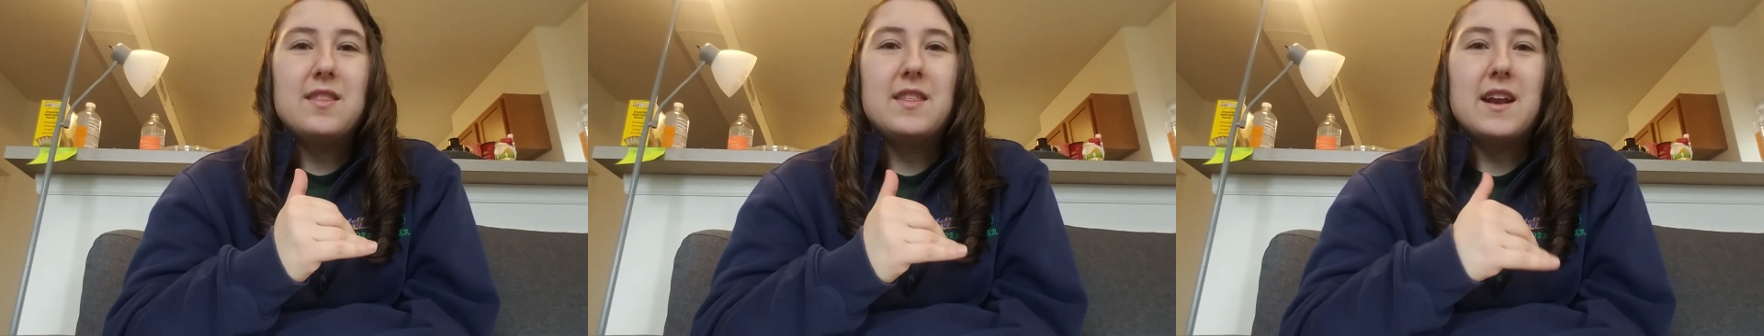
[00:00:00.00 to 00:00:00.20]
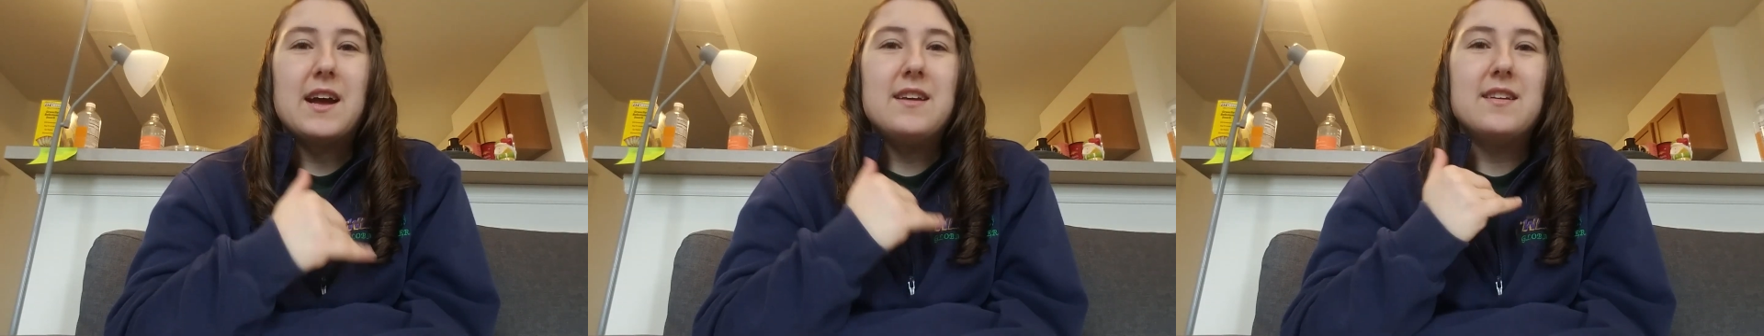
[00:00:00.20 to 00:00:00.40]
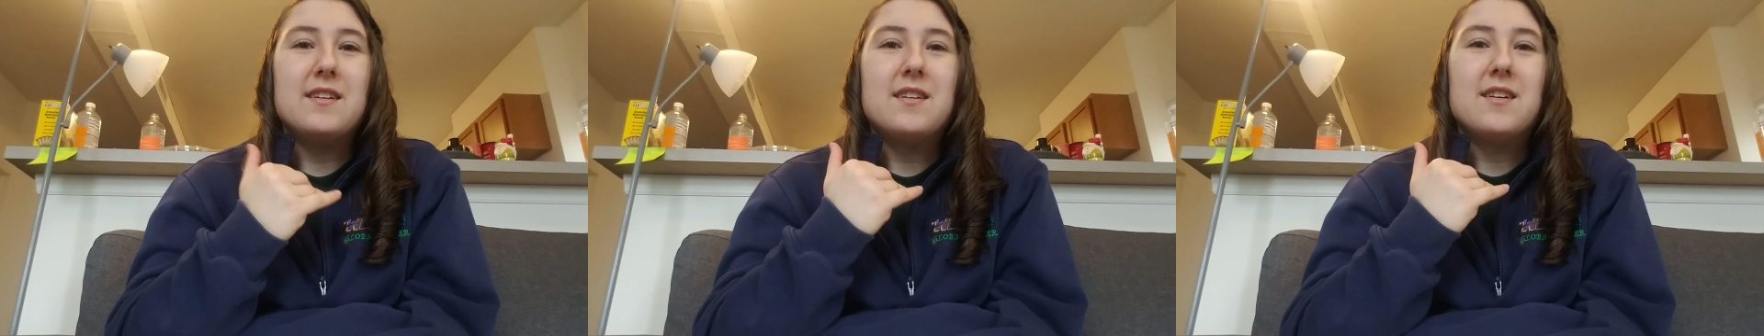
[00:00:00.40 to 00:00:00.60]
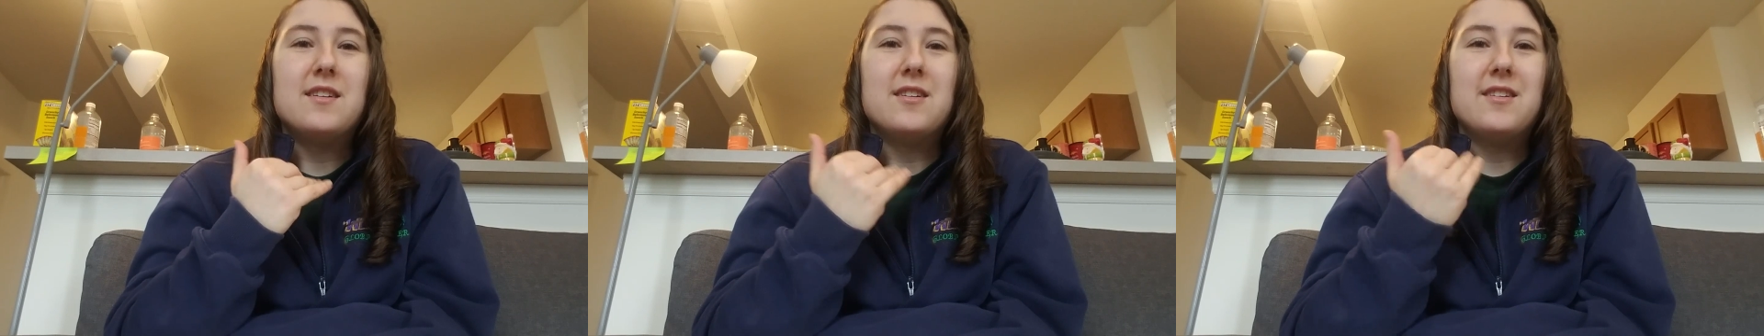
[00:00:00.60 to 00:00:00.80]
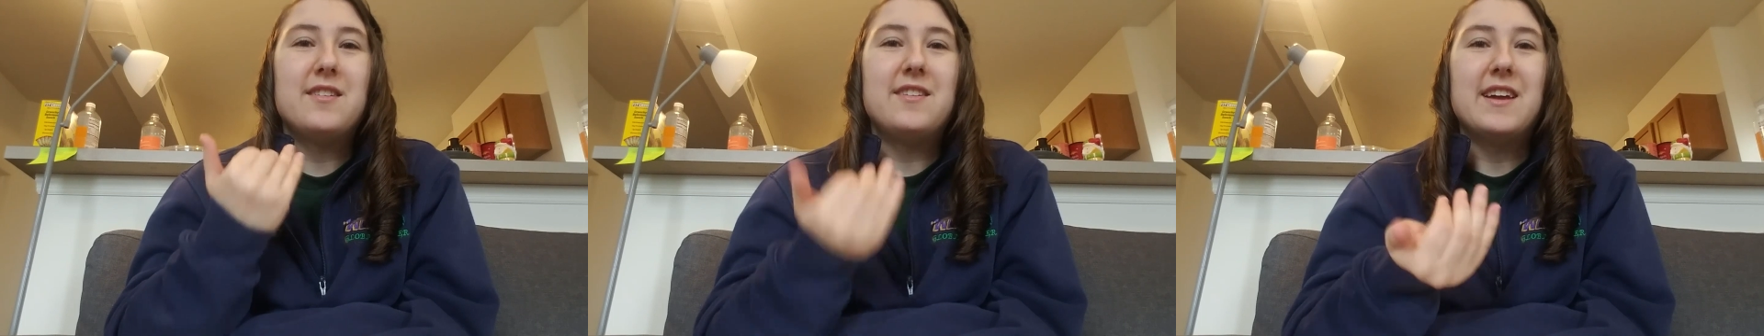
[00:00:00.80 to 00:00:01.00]
that I didn't
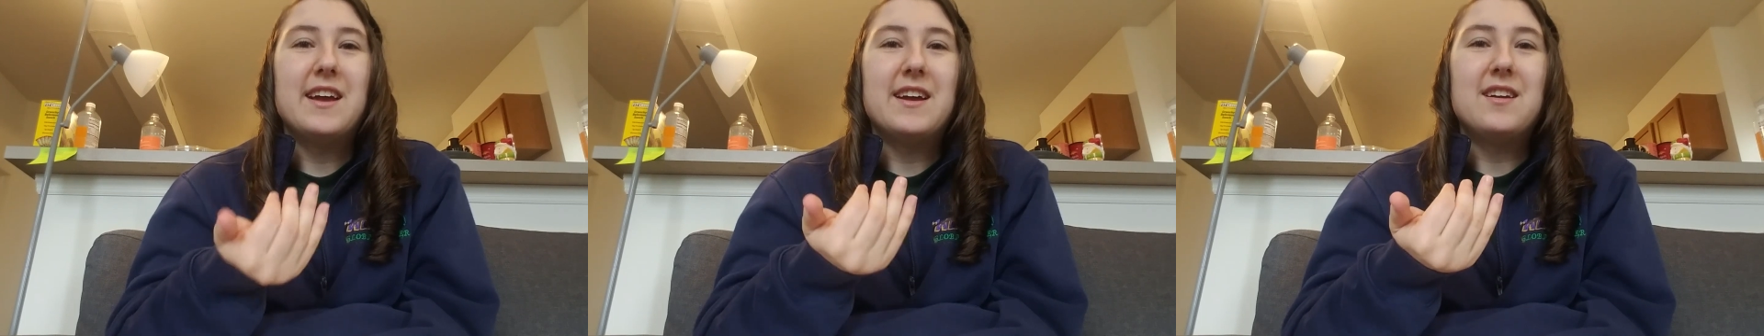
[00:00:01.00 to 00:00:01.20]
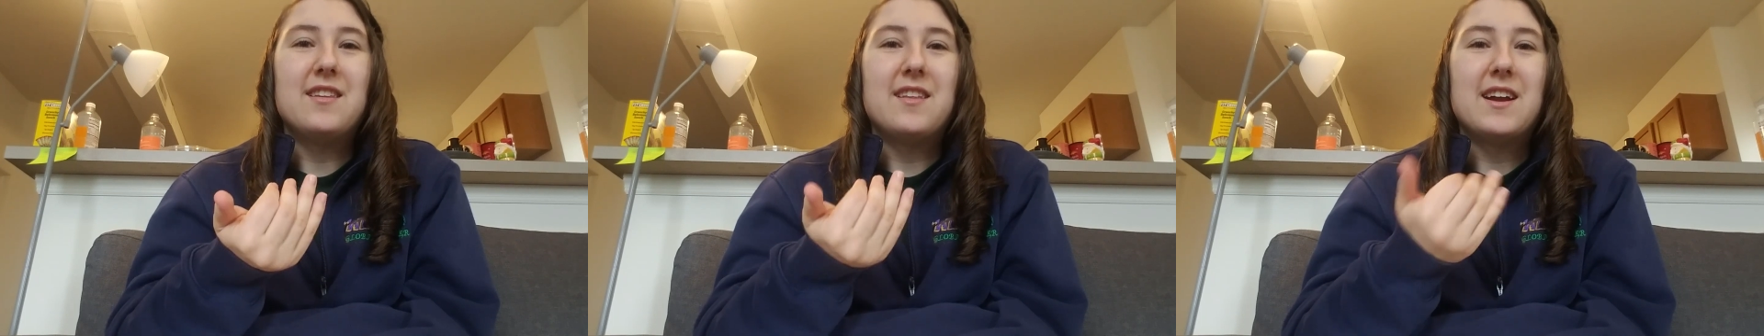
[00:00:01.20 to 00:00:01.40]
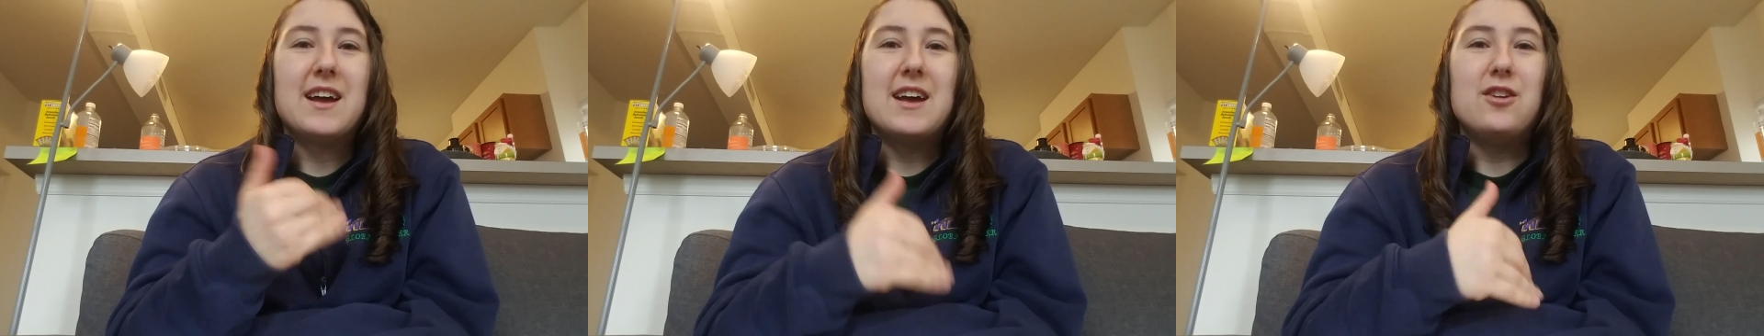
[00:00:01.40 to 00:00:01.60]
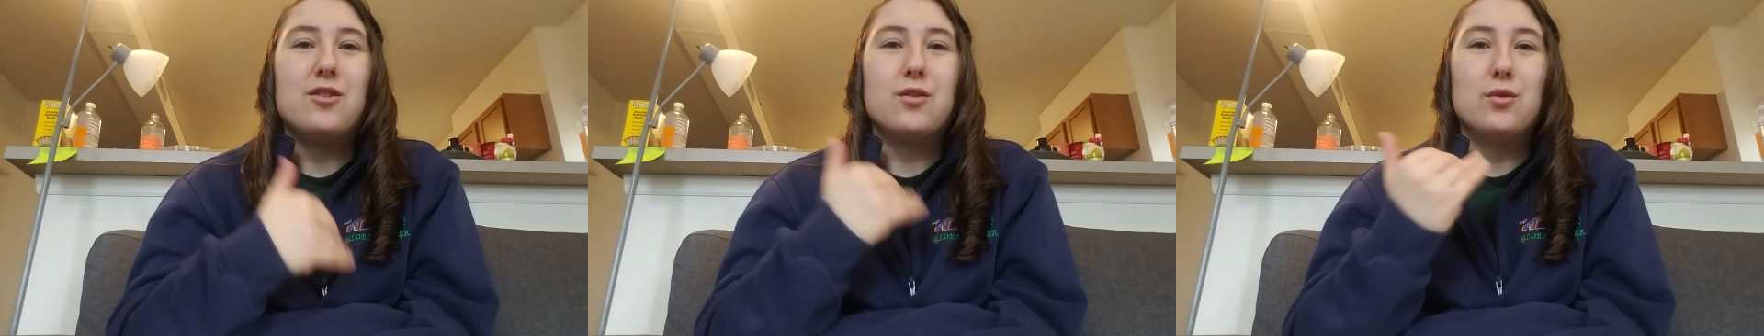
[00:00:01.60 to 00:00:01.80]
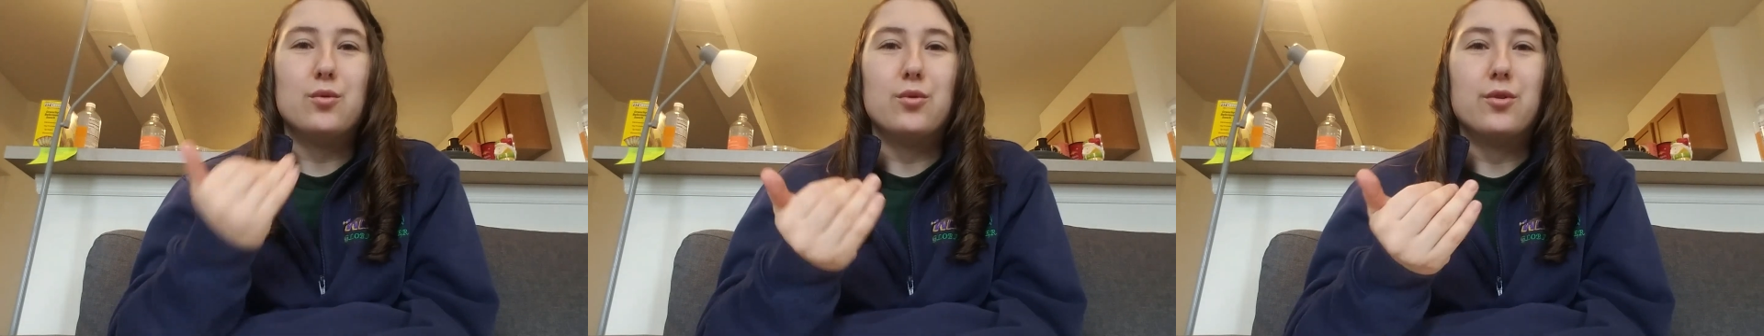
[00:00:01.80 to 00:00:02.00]
understand that I had
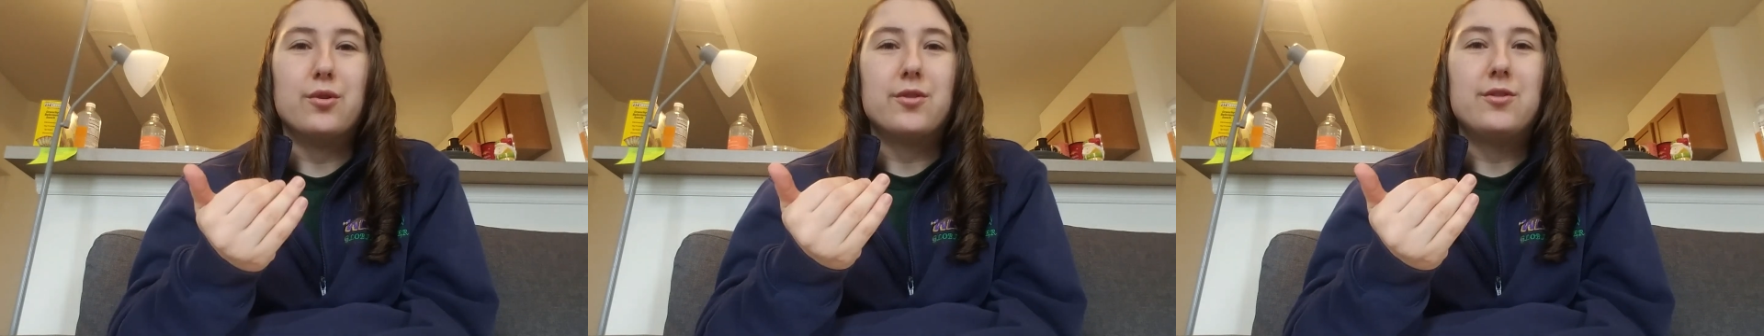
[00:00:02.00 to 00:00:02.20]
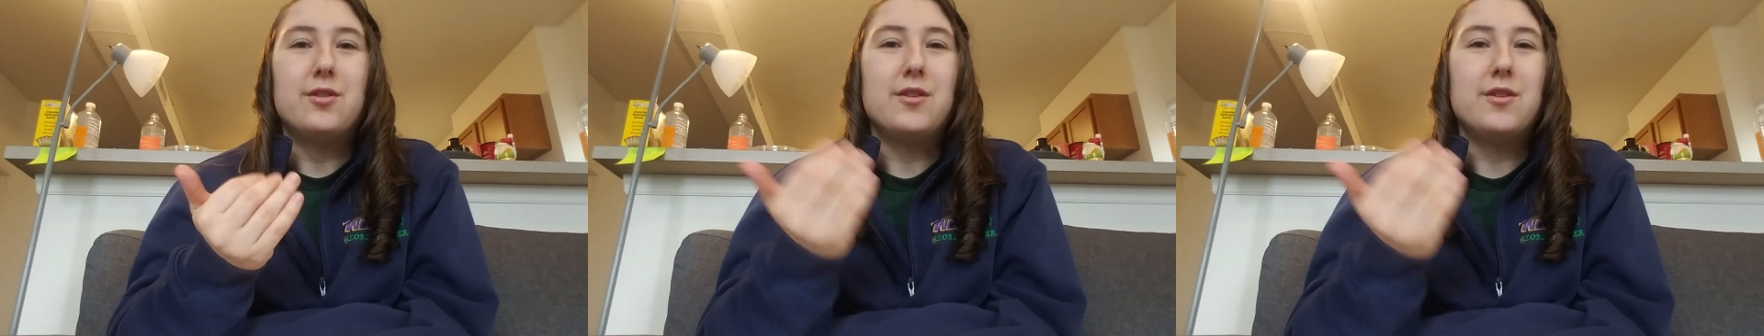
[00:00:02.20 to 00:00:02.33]
to Google